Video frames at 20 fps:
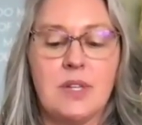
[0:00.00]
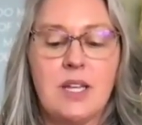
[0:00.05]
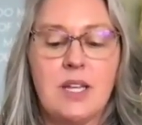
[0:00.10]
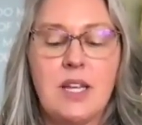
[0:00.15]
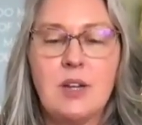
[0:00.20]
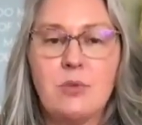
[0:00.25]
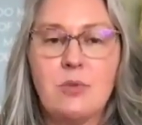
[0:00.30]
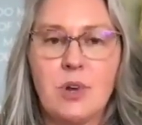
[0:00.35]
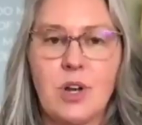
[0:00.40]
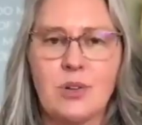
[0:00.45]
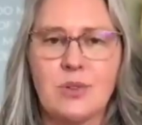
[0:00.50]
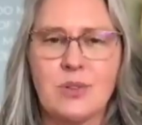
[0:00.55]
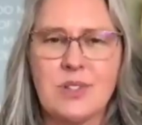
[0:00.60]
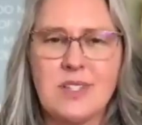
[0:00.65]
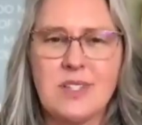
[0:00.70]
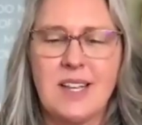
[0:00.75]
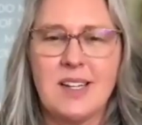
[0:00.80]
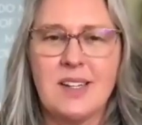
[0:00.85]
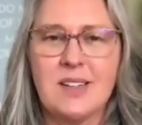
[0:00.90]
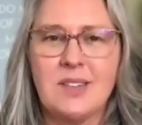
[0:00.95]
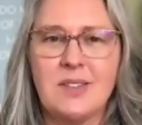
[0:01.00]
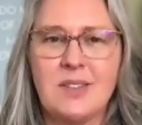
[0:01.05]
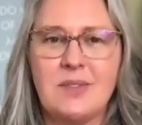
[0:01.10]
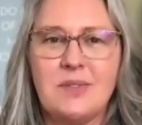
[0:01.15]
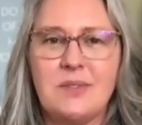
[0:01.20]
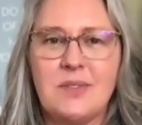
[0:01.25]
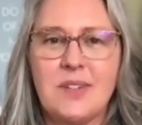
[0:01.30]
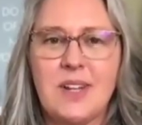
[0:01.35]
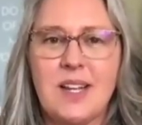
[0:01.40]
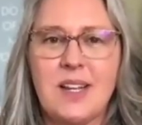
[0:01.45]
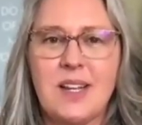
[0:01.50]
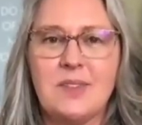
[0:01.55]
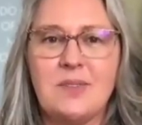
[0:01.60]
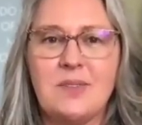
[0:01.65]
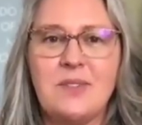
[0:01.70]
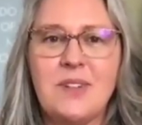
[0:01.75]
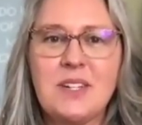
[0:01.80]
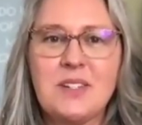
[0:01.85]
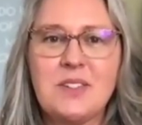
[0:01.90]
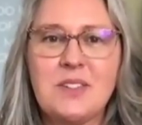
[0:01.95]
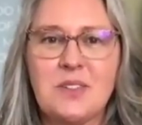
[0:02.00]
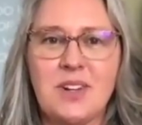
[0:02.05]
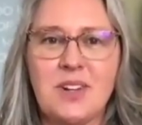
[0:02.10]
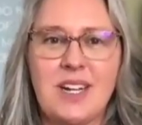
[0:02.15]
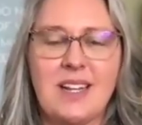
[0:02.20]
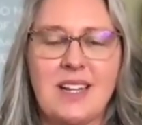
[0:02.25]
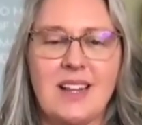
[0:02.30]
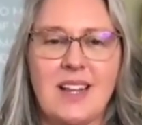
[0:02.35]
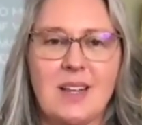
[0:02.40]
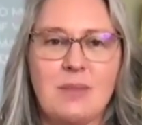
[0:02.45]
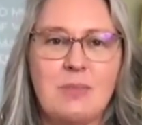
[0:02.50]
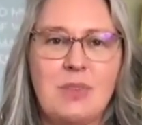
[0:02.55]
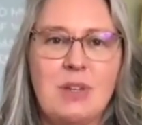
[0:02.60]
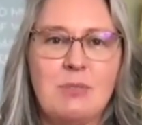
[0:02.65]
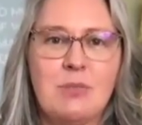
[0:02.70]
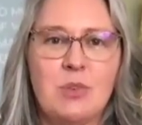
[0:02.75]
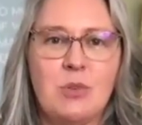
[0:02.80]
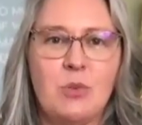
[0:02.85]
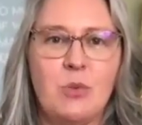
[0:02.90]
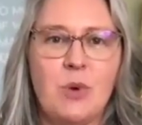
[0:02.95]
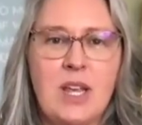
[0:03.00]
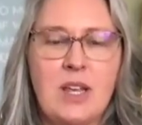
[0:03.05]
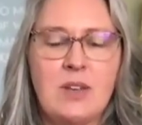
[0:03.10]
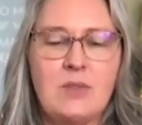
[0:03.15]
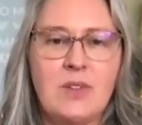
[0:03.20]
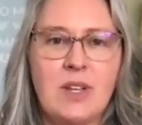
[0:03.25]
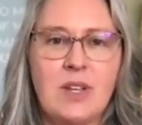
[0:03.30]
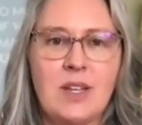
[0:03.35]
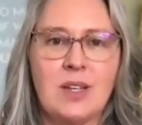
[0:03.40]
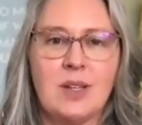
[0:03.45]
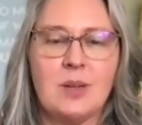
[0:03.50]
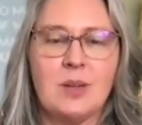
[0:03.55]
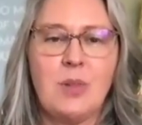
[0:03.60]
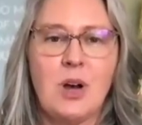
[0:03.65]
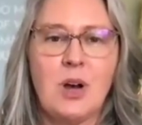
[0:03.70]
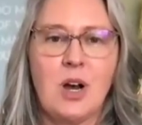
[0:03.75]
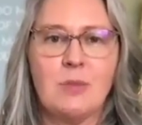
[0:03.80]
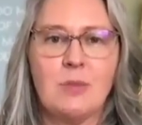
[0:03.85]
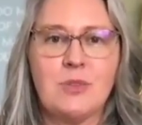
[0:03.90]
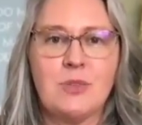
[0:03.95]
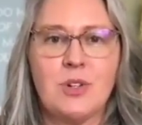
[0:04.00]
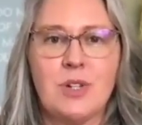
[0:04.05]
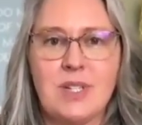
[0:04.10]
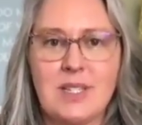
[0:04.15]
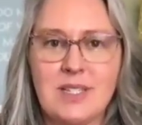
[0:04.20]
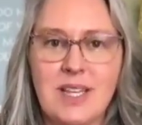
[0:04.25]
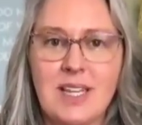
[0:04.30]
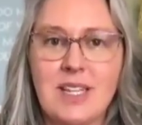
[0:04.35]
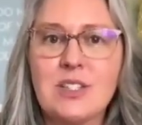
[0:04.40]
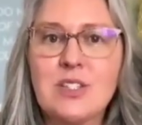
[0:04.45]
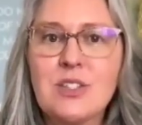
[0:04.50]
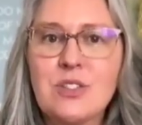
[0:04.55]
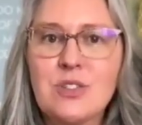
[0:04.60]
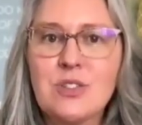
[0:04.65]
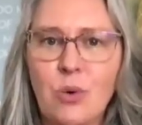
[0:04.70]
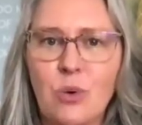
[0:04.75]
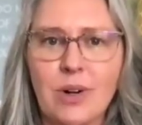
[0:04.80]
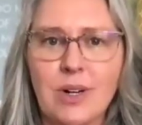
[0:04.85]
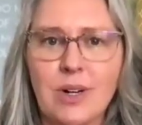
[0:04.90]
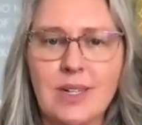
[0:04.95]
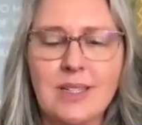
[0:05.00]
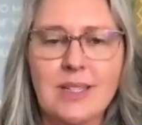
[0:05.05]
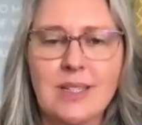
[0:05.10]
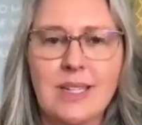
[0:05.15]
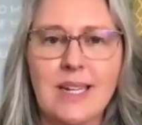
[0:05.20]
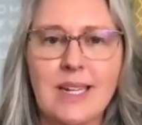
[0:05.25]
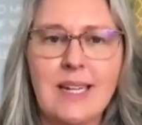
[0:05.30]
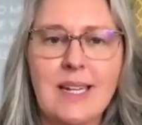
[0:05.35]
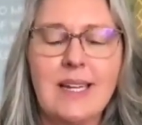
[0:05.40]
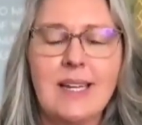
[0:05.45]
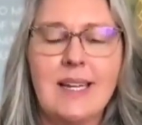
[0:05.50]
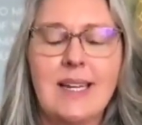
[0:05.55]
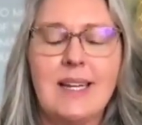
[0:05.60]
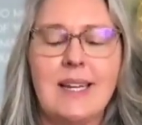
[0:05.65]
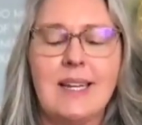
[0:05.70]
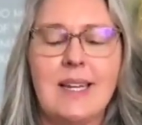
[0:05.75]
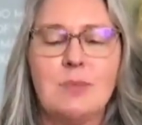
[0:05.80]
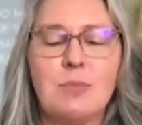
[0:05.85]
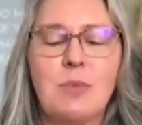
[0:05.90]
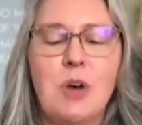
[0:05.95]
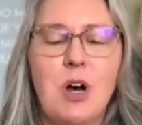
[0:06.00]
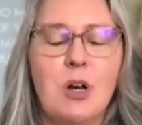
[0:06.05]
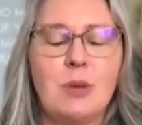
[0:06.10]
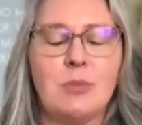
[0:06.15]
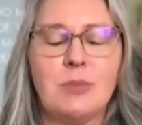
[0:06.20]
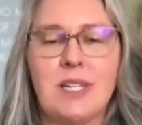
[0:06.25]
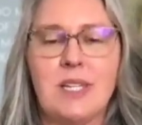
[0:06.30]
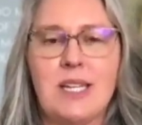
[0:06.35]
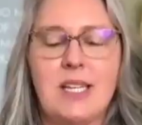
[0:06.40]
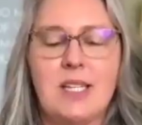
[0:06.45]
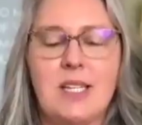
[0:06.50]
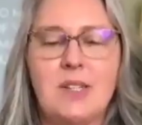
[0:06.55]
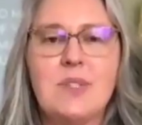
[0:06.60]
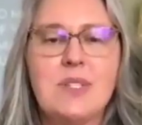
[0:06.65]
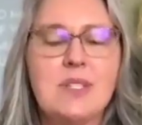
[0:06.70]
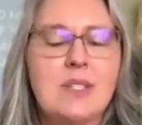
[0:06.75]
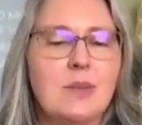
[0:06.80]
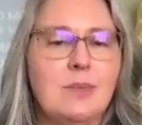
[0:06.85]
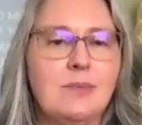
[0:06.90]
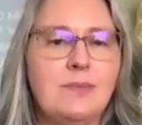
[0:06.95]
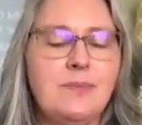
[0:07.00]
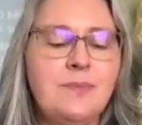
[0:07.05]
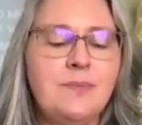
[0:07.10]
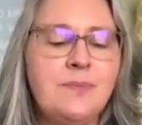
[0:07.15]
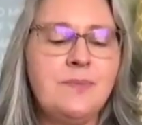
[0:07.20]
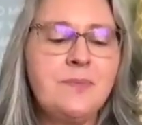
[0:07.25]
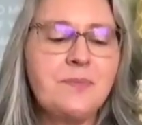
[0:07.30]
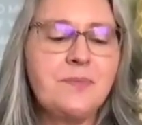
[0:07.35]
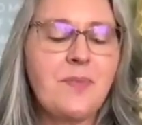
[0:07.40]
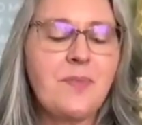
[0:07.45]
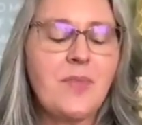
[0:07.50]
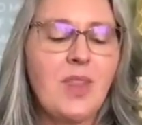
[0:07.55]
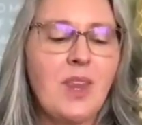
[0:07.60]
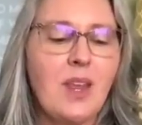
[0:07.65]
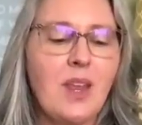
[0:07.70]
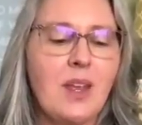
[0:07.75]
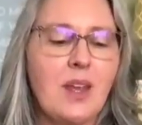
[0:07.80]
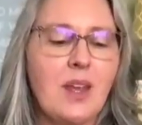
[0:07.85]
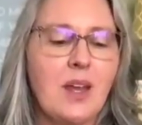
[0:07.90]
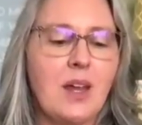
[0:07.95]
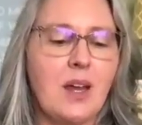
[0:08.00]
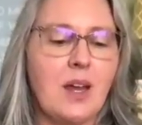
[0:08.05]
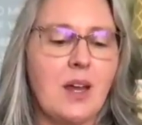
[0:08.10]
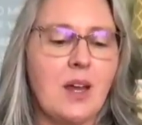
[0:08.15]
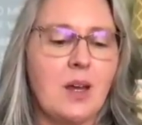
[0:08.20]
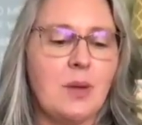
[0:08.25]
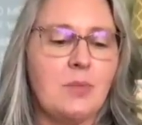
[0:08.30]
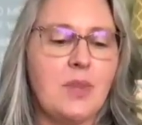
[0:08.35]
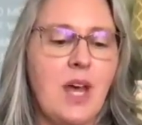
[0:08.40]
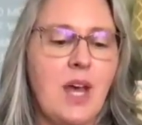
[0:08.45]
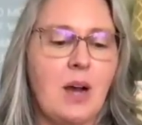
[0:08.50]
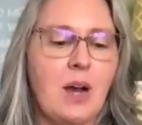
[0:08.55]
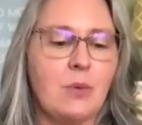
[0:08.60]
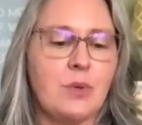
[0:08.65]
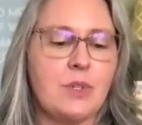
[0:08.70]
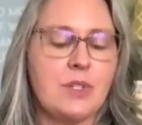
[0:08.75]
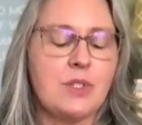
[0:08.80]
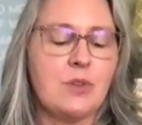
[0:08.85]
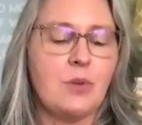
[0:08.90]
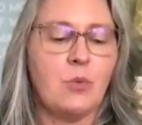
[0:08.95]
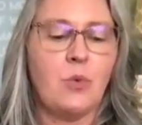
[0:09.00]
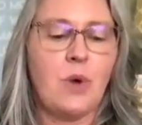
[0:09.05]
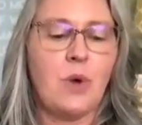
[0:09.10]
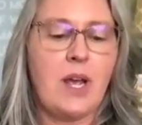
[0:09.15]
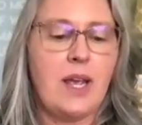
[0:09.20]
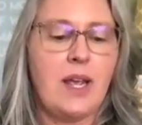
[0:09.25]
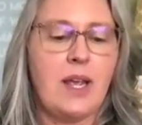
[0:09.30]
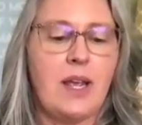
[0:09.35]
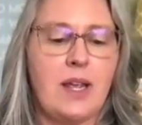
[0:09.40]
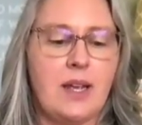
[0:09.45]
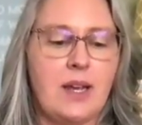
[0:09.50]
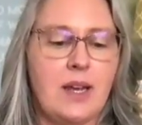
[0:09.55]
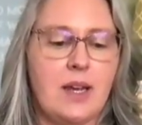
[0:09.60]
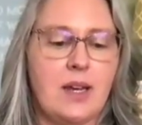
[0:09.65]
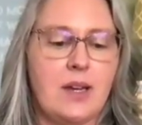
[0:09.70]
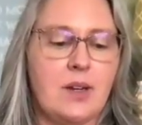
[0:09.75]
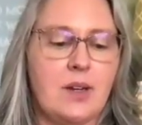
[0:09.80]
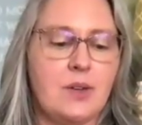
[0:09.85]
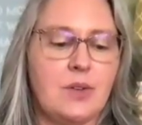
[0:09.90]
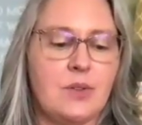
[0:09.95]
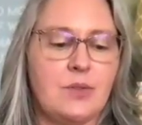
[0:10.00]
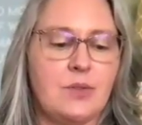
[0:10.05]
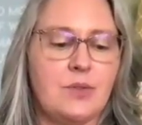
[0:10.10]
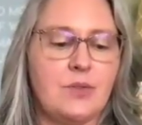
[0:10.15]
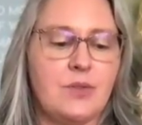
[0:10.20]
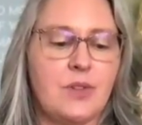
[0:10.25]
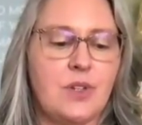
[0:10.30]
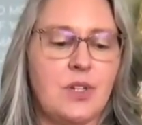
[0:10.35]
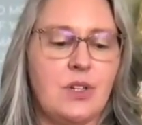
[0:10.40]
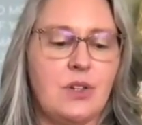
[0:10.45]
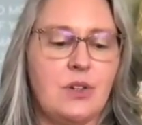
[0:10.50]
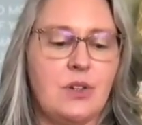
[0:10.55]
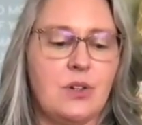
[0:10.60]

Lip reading: heroes and victory, like people waving palm trees historically, palm leaves. That was a way of,